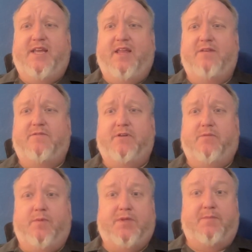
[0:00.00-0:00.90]
to dig
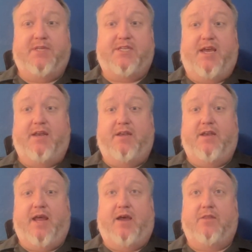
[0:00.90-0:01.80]
into something you
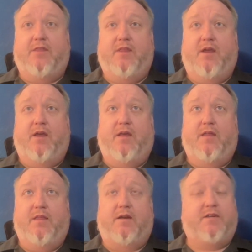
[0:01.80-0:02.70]
said out
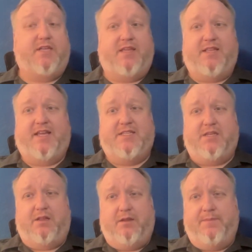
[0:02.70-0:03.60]
there, because I think
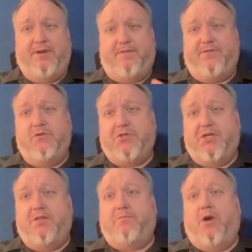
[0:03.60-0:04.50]
that's a little bit of
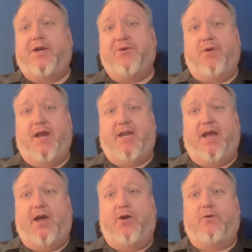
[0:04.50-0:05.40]
confusion in the market right
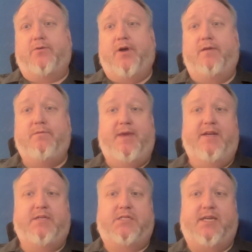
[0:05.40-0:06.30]
now. You
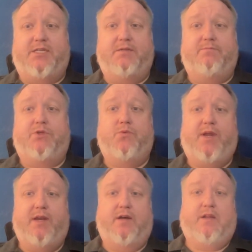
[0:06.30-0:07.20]
made a distinction
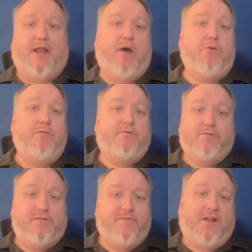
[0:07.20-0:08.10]
between a
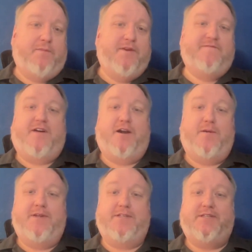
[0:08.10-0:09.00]
cloud development
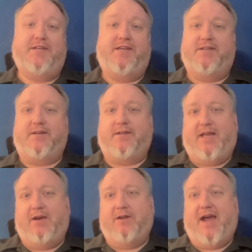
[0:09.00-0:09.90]
environment and a
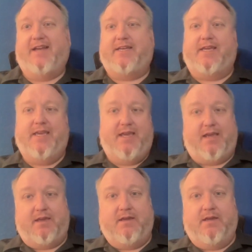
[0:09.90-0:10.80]
cloud
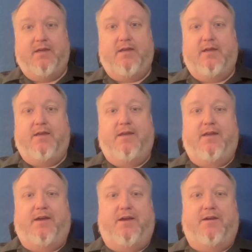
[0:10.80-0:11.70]
IDE.
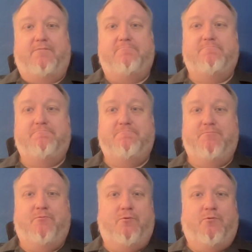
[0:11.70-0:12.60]

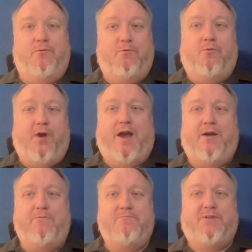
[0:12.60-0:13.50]
What,
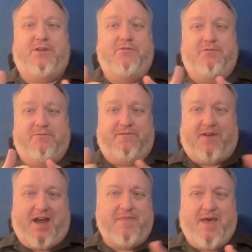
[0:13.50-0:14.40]
can you
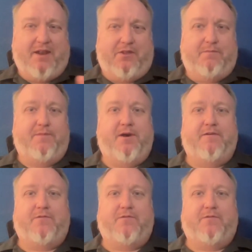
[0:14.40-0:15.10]
define that a little bit